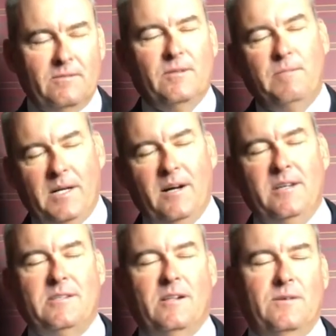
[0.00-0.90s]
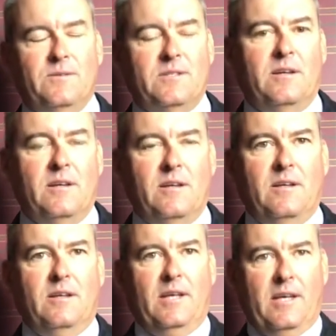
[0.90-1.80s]
with my eyes closed,
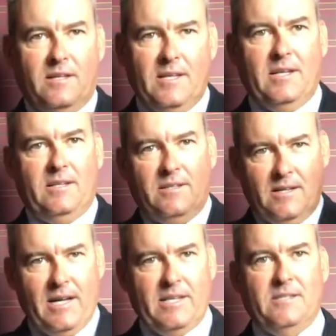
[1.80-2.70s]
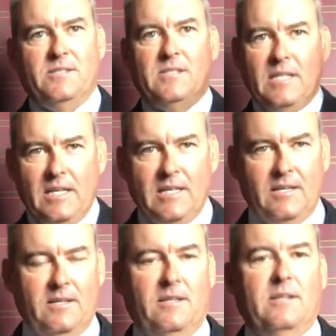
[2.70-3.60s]
and I can see